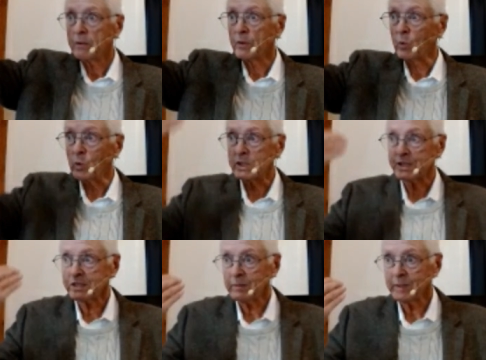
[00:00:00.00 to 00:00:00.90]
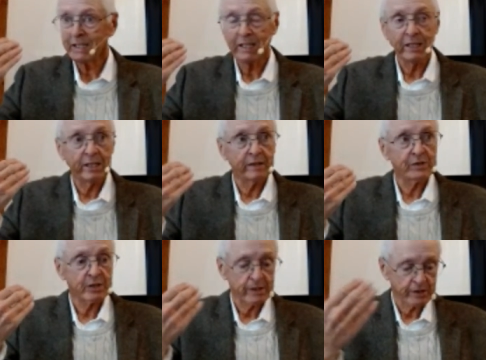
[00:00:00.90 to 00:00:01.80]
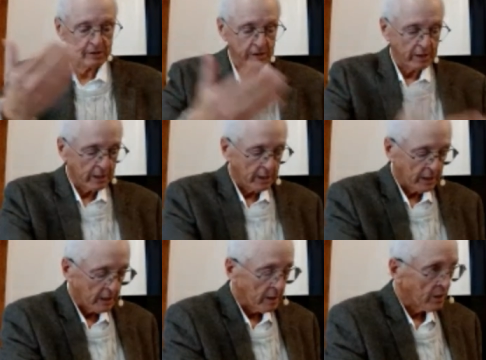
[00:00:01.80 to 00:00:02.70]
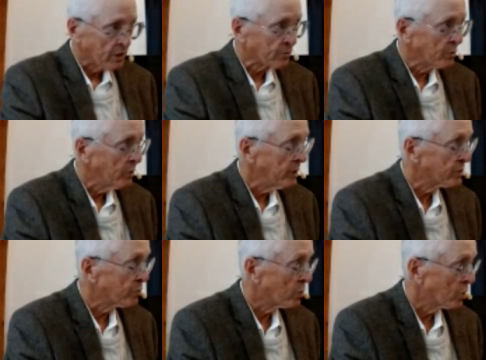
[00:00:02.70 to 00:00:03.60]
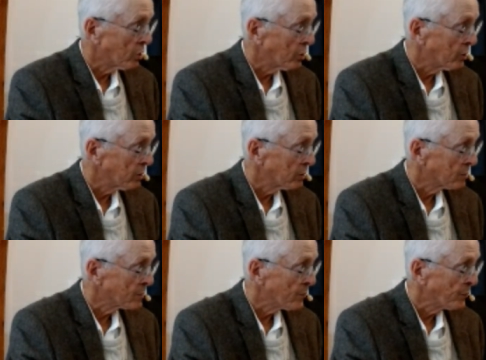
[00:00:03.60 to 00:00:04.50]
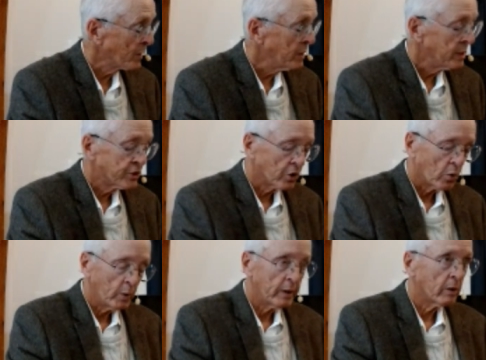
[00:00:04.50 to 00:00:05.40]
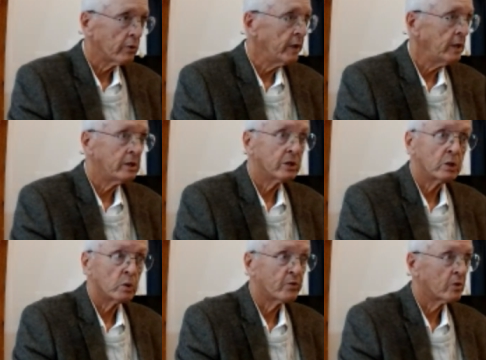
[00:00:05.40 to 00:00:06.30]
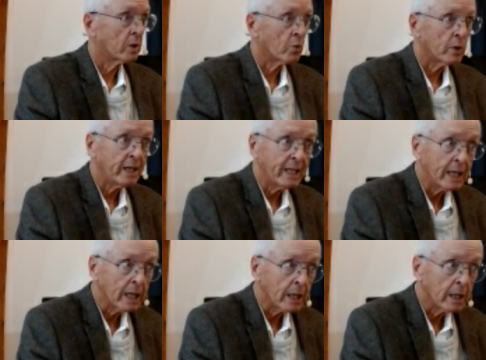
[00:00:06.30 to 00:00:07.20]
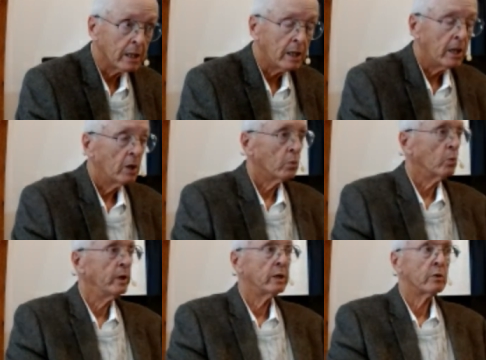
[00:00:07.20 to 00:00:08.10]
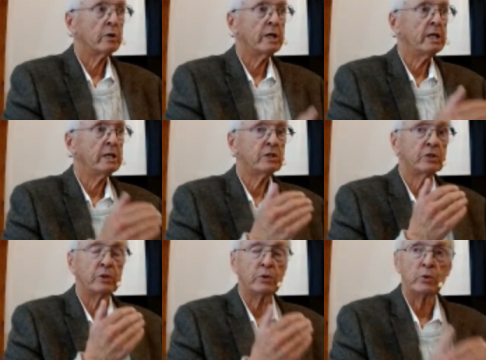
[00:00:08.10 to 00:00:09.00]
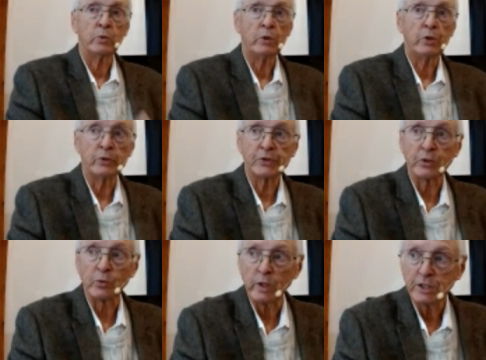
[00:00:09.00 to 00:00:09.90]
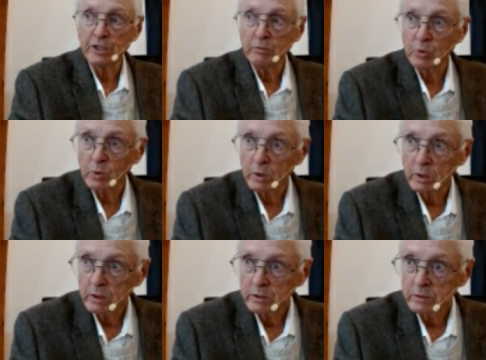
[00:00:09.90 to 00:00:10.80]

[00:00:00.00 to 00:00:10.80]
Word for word: the wisdom that He gives us through His Word. So we don't need to go for a reading, we don't need to use the Ouija board.